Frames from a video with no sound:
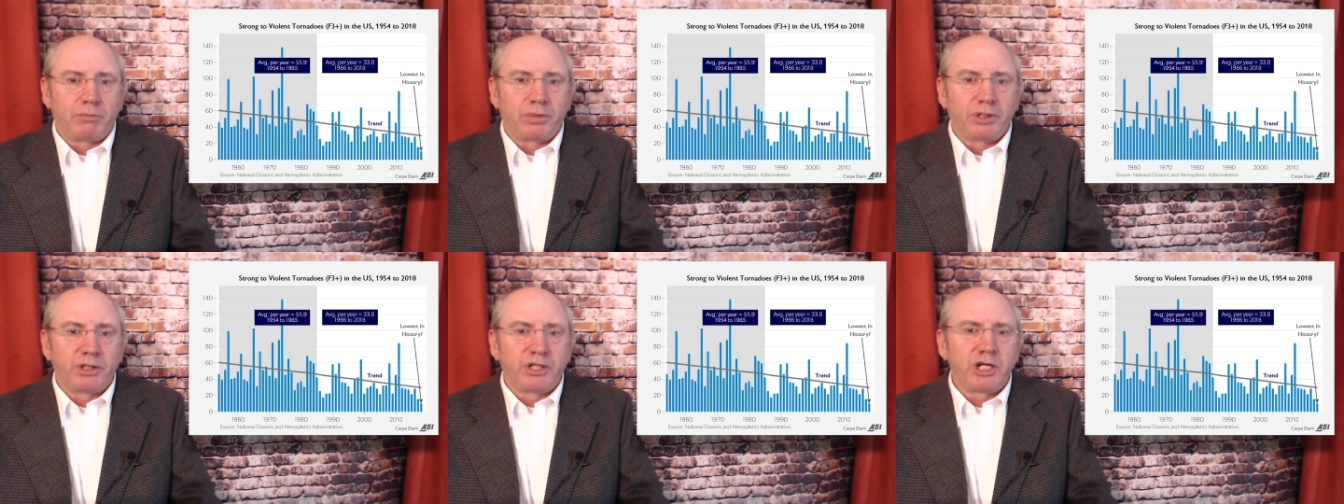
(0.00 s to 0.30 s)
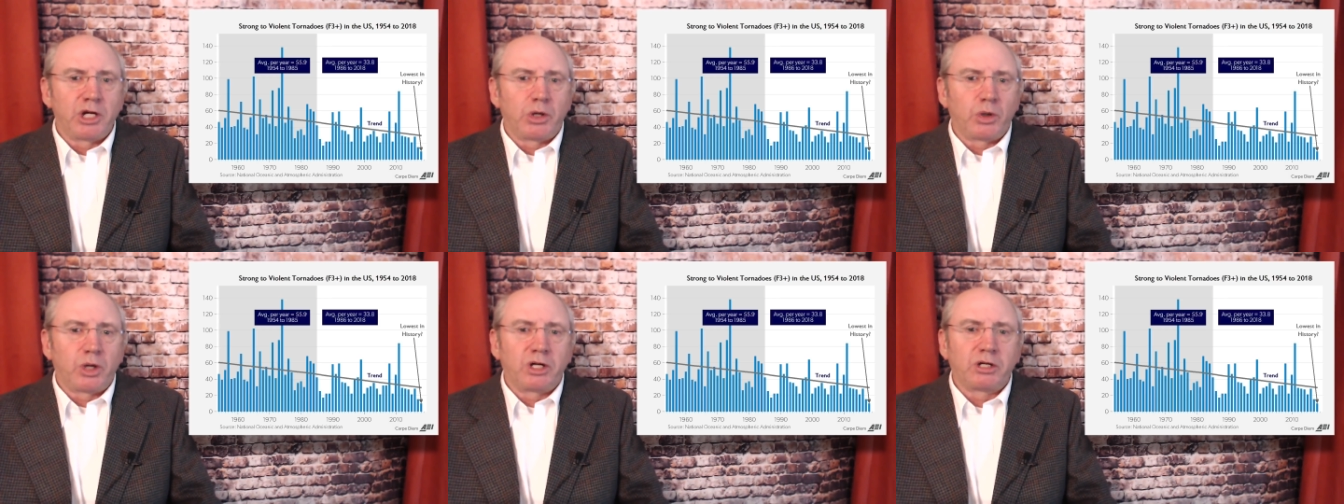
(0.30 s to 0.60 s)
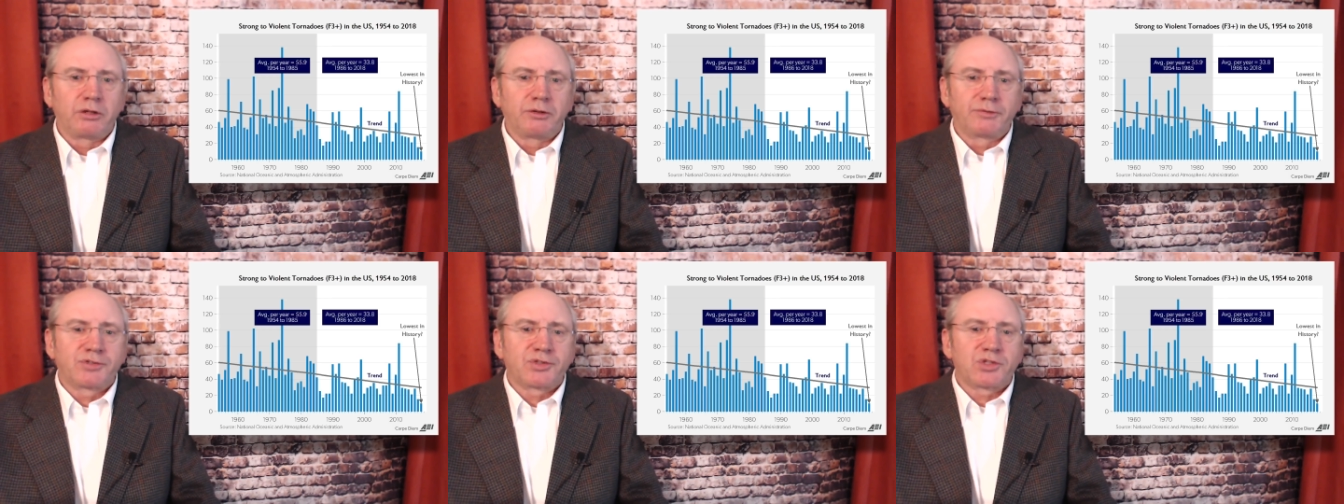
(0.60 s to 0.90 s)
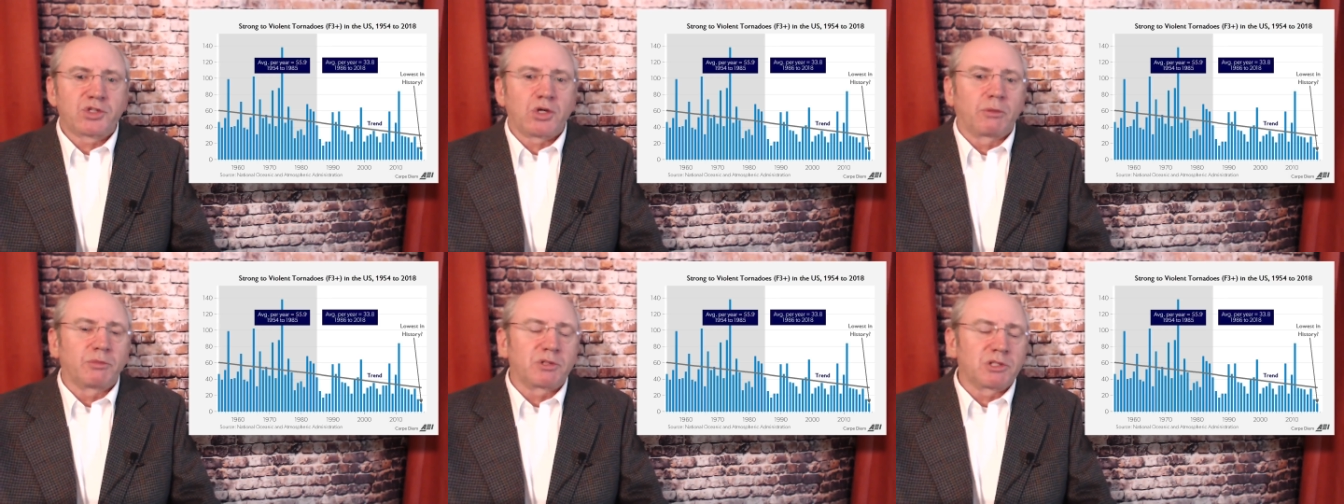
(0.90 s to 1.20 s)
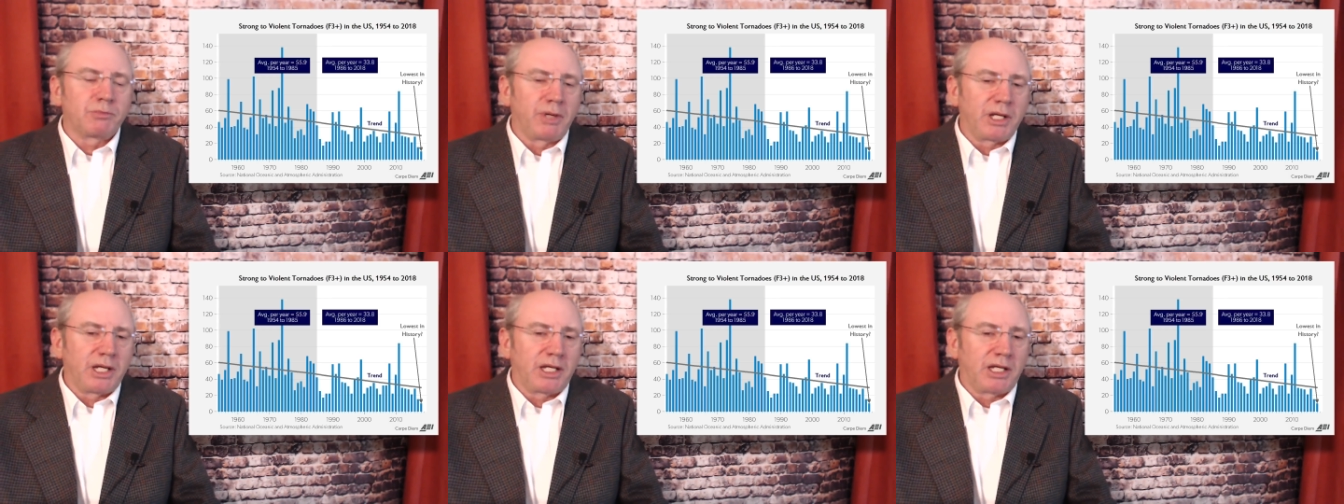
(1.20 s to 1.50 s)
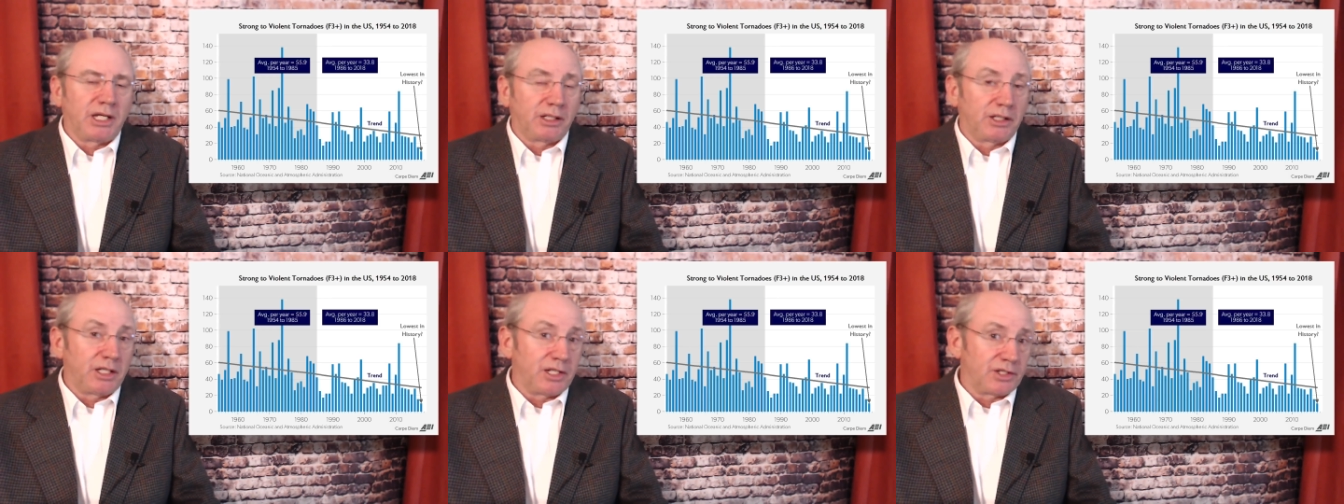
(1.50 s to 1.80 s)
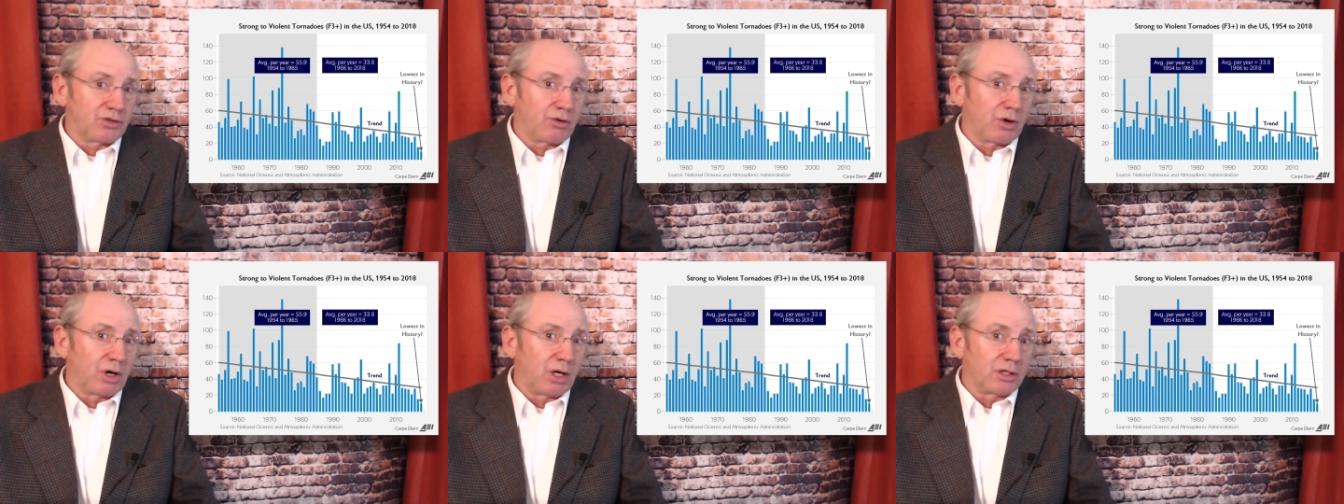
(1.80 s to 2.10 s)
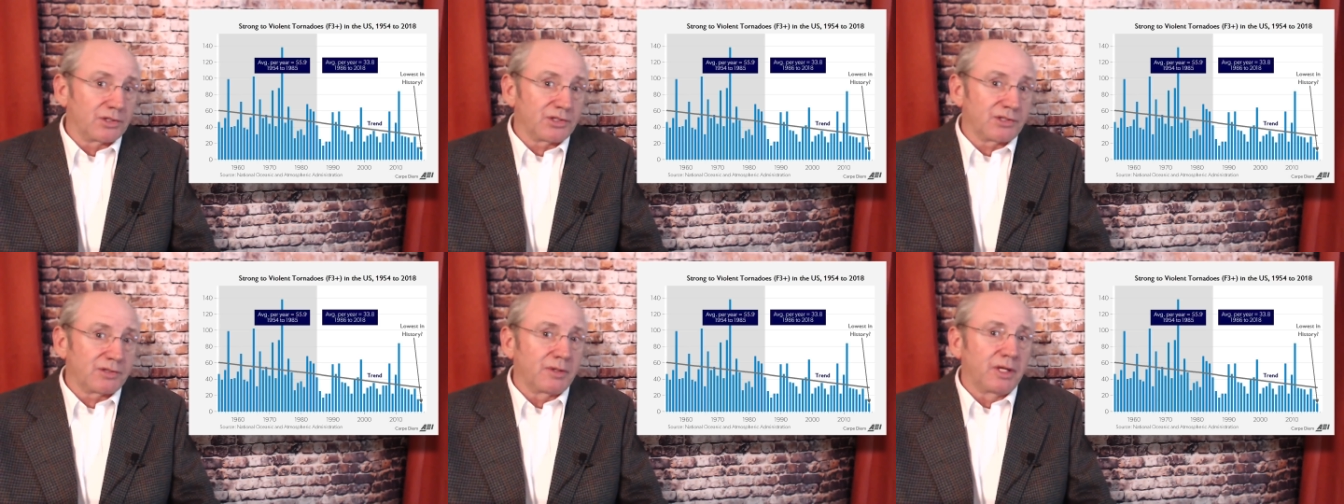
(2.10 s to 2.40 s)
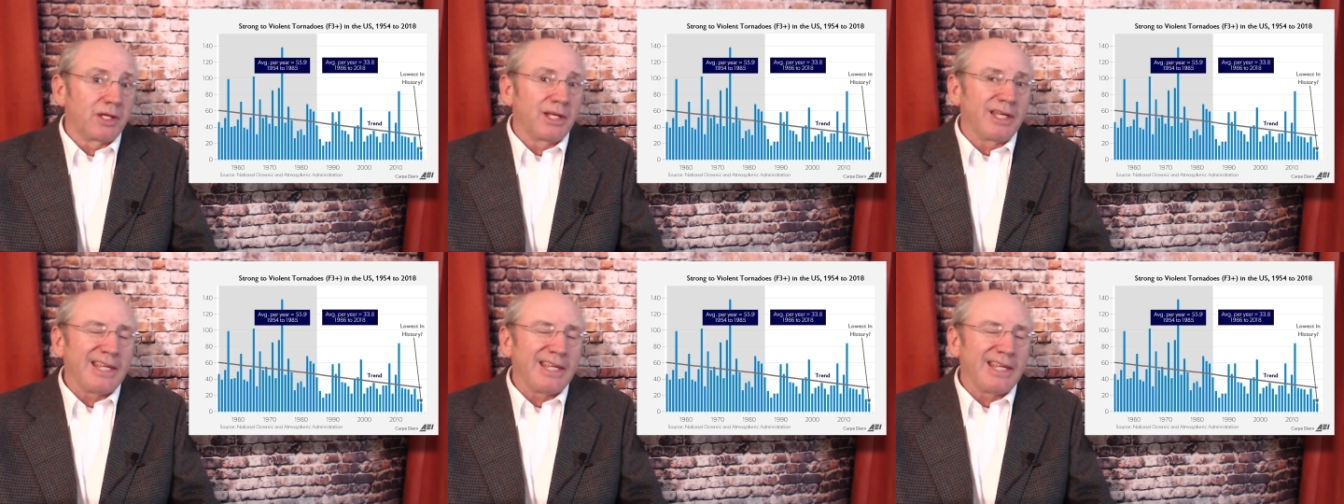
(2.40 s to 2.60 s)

But NOAA have stopped making these graphs